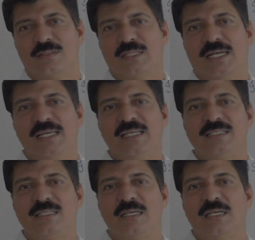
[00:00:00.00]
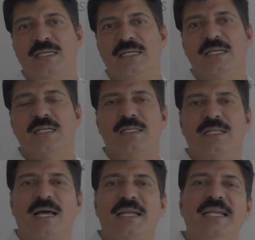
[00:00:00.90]
That is,
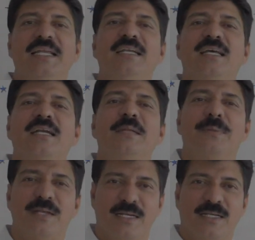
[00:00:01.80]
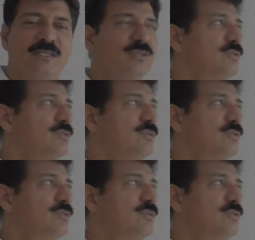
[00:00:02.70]
they are interdependent.